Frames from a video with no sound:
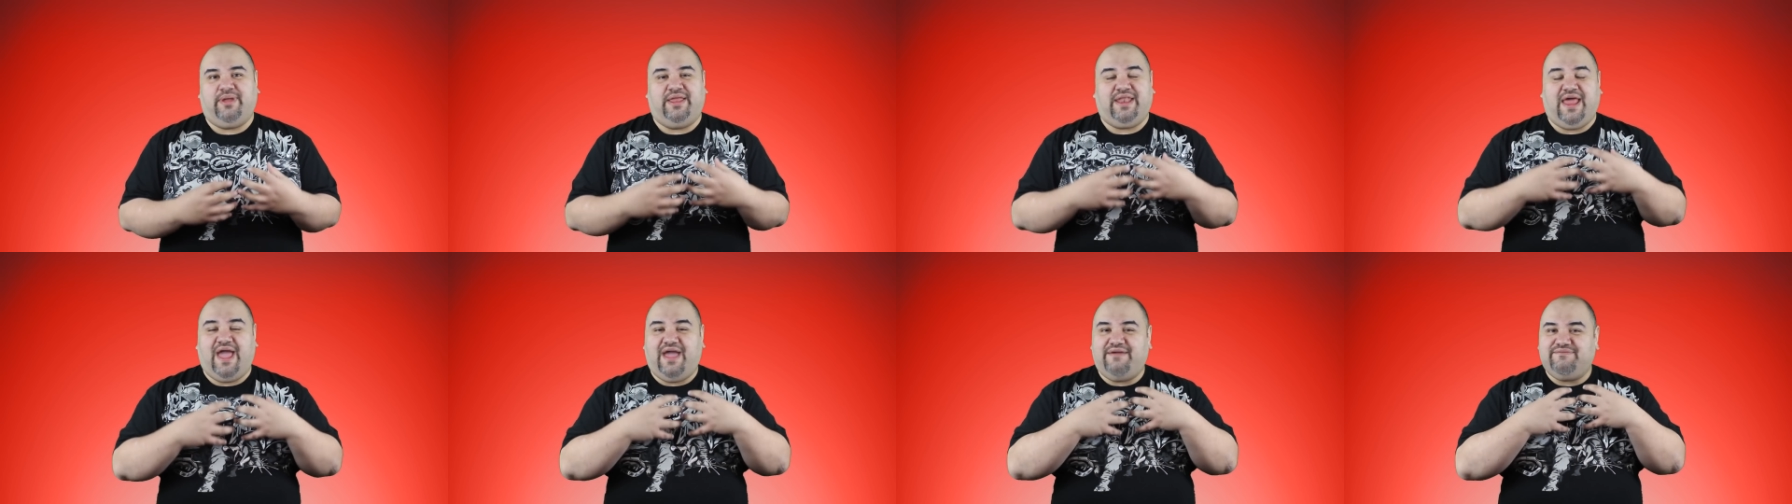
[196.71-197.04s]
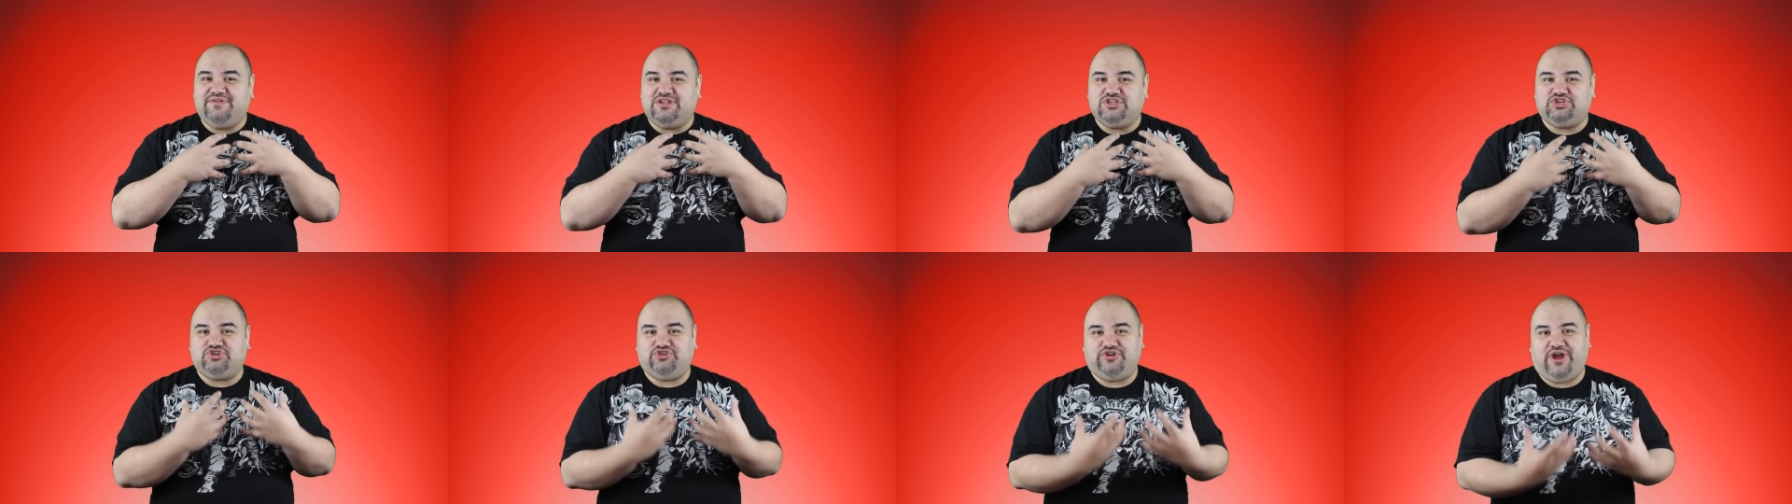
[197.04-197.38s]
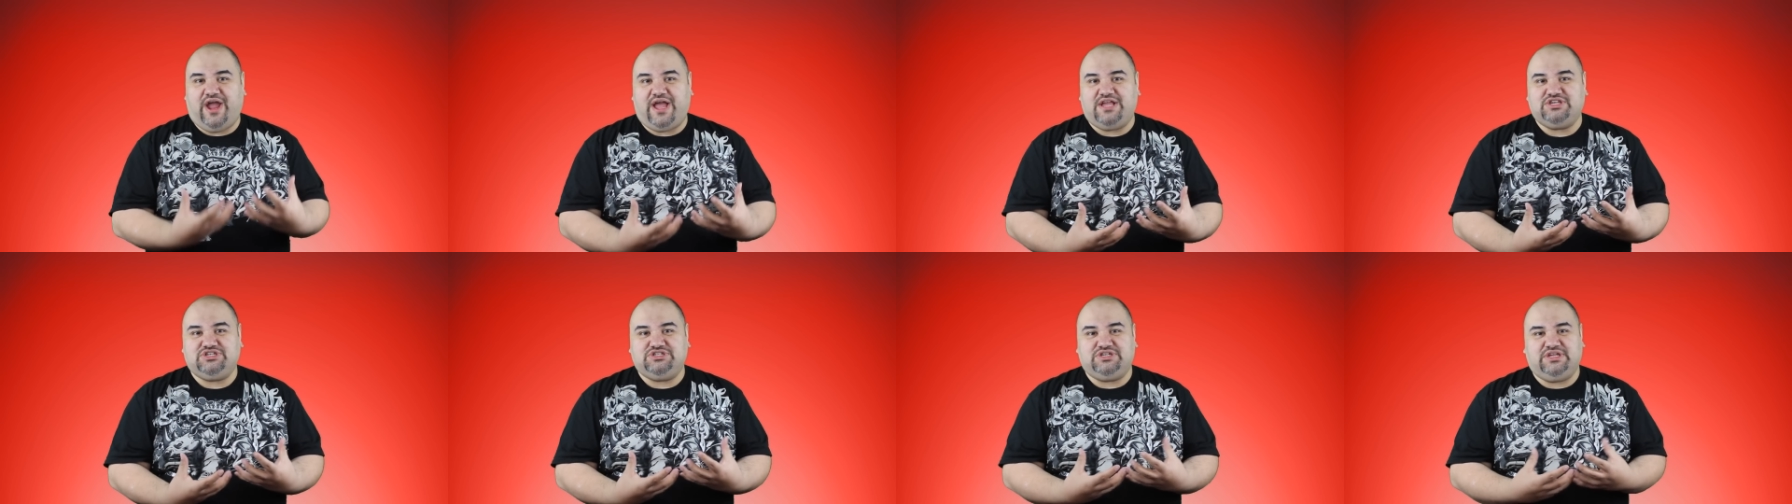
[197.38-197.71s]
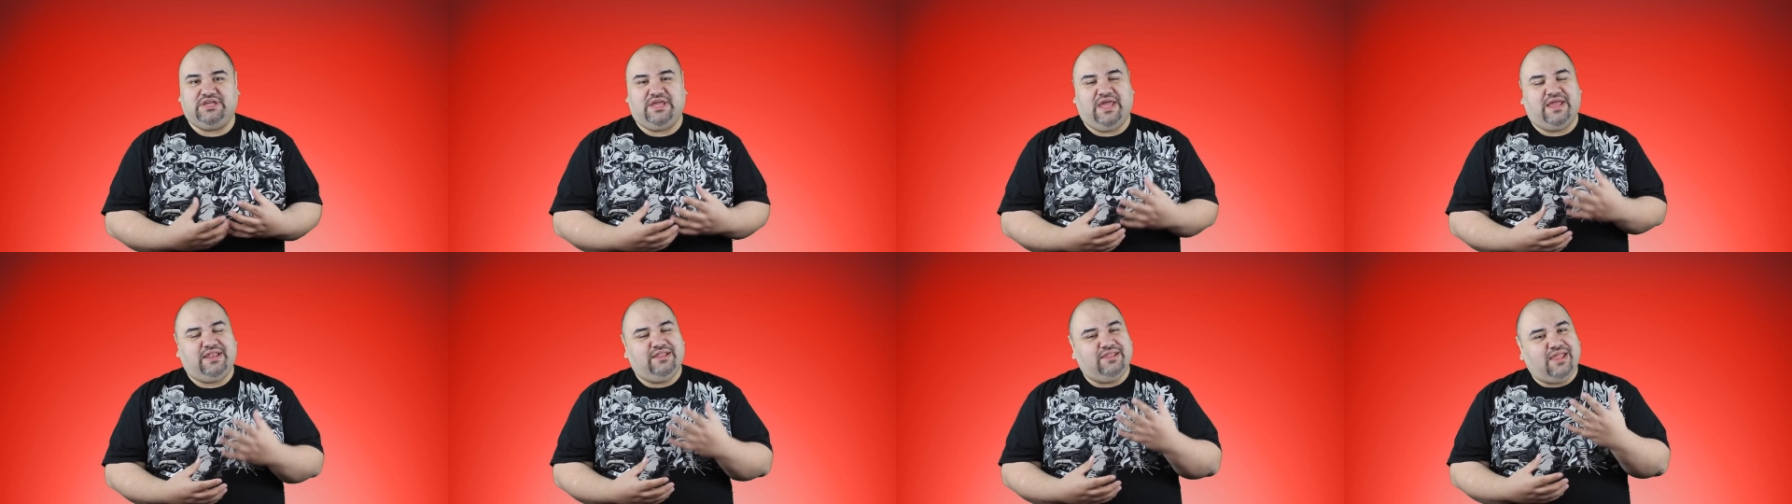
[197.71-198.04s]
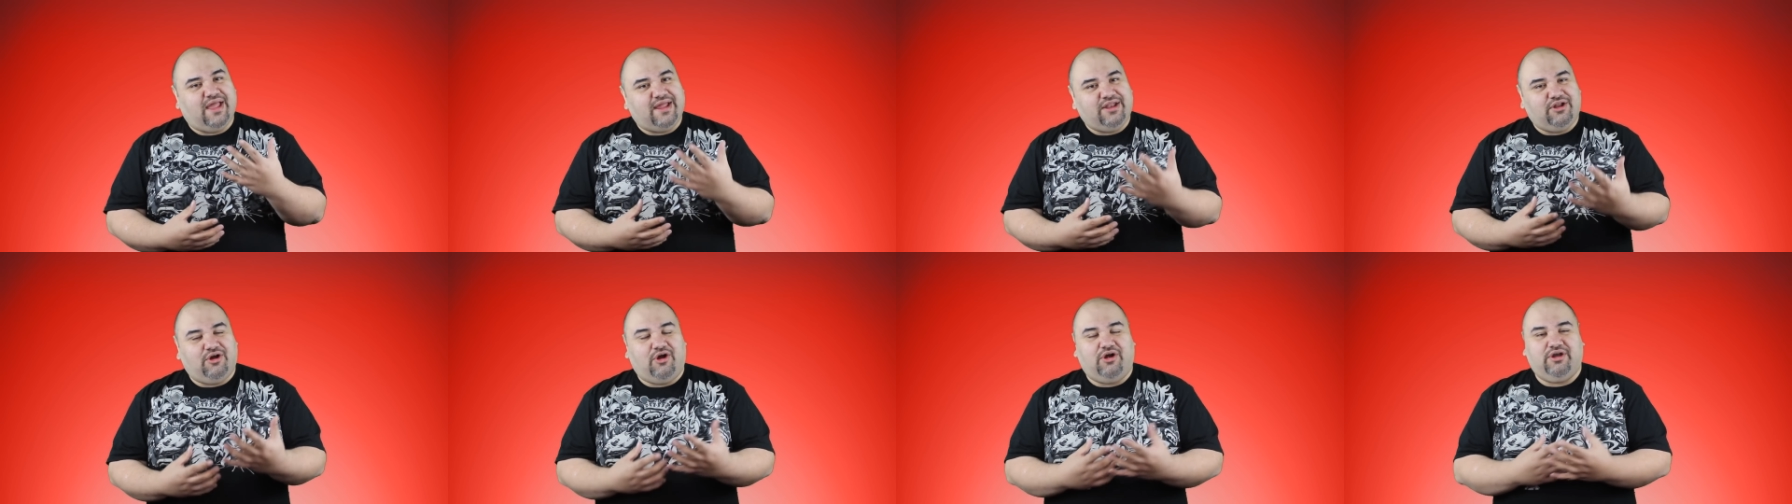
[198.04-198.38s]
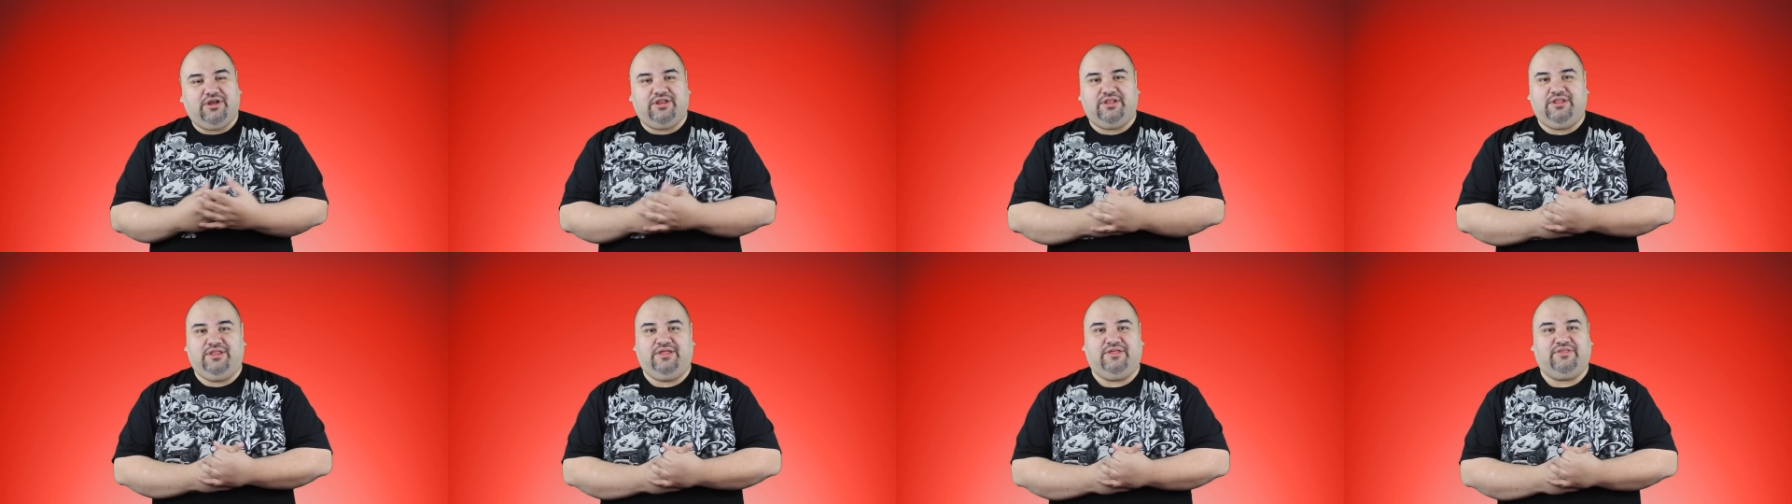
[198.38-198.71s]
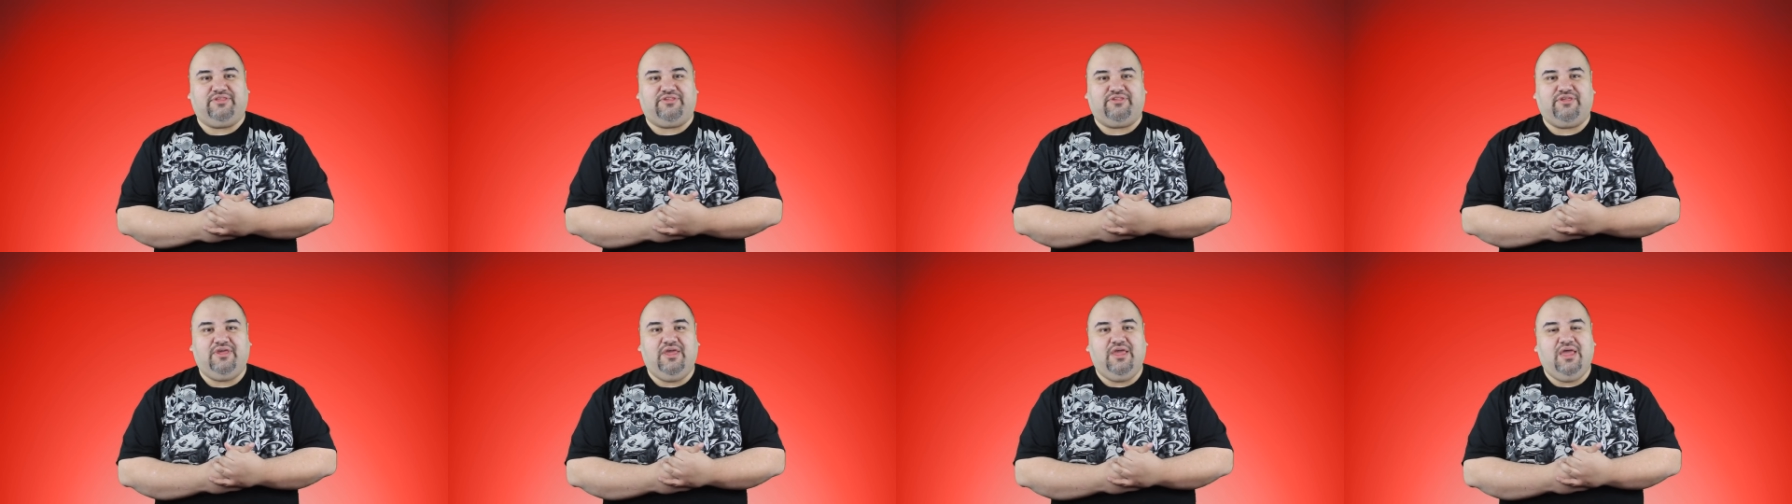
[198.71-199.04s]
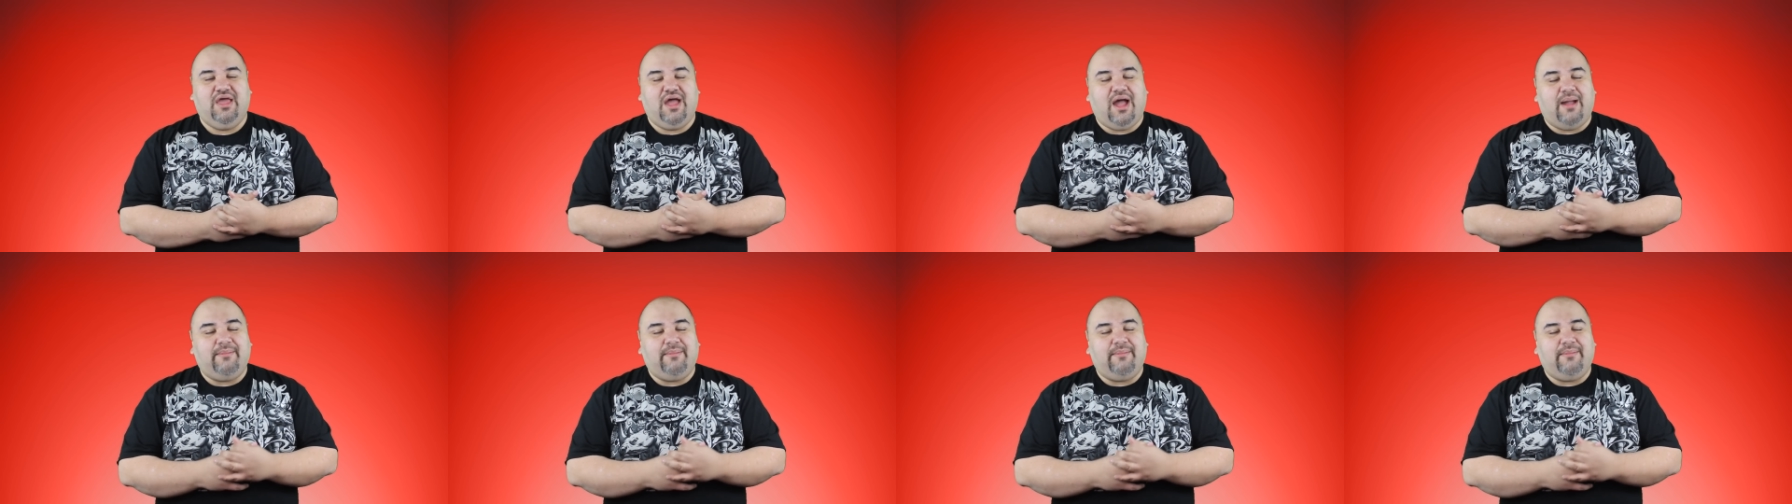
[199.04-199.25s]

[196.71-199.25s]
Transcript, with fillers: and having tragedy and lightheartedness.